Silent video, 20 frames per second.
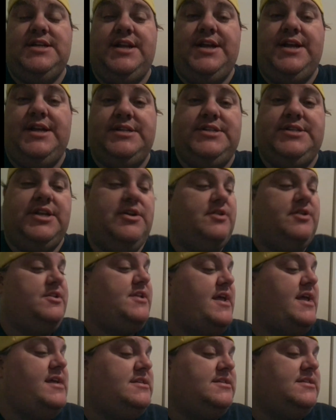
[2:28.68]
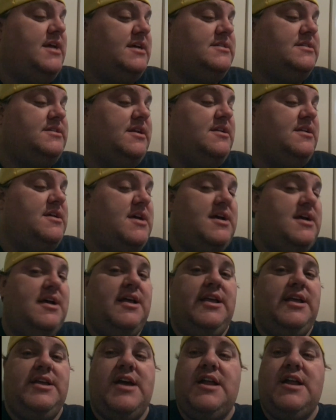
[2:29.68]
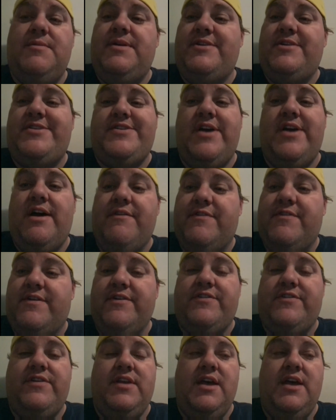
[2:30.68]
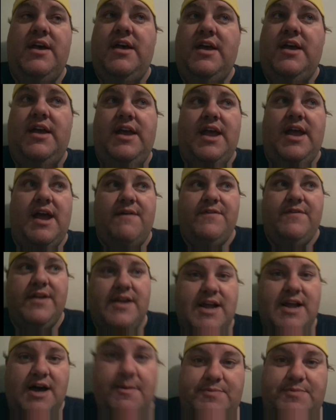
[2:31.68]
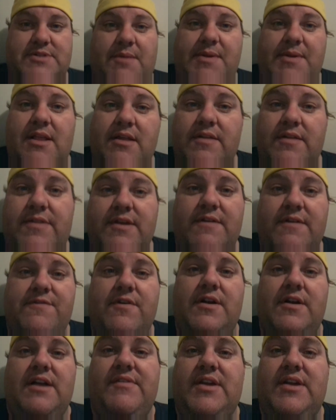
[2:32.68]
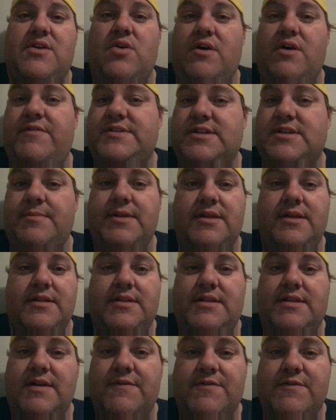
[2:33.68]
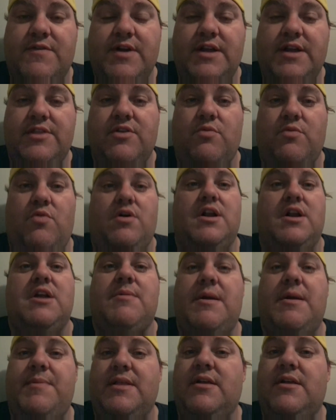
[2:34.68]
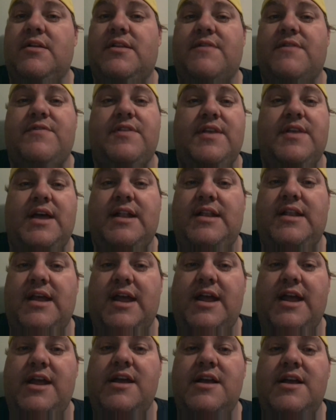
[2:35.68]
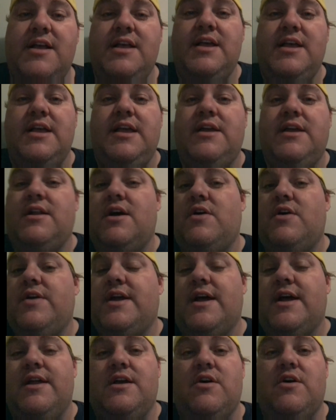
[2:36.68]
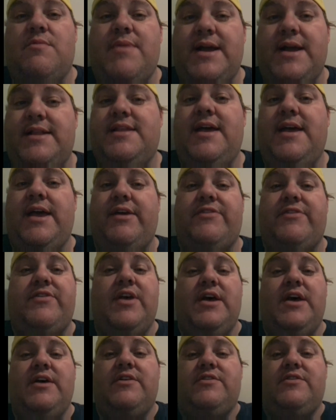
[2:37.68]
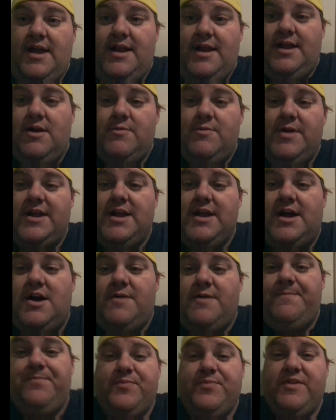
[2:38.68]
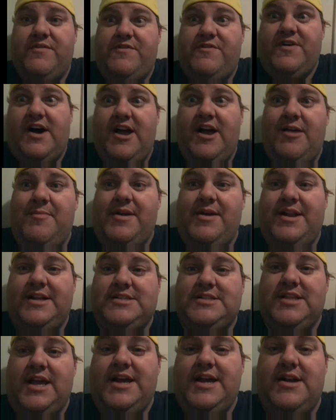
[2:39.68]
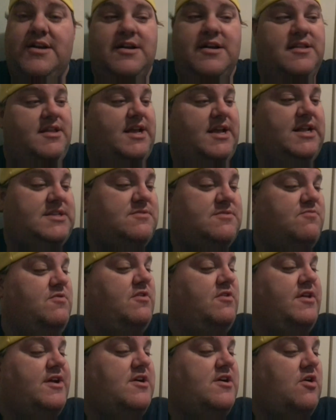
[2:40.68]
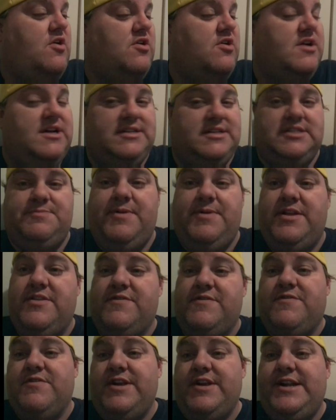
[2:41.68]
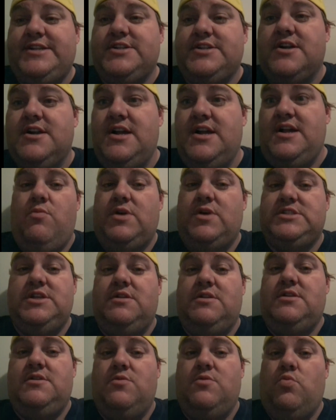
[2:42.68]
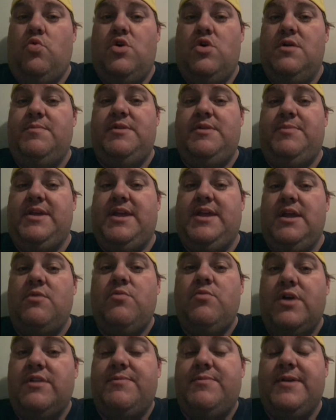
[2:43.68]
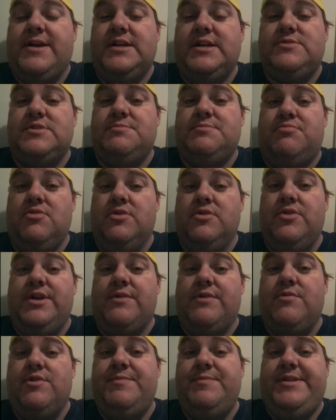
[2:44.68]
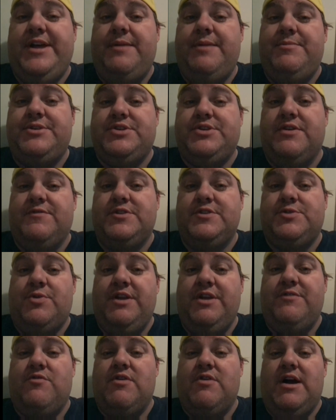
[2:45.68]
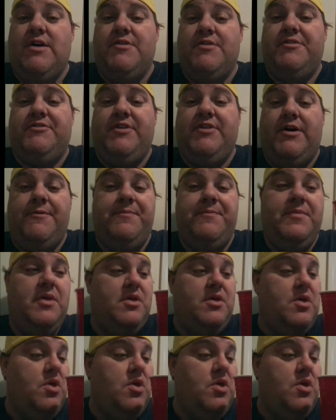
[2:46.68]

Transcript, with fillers: as it is. You know, you taste test it. You got to be a chef because every cup's going to be a little different. Every coffee's going to be a little different. The water might be a little different that day. You know, you got to go by taste. And here we go. Five minutes later, it's really cold because it's been in the freezer. It wasn't warm to begin with because it was brewed at room temperature for 24 hours. So,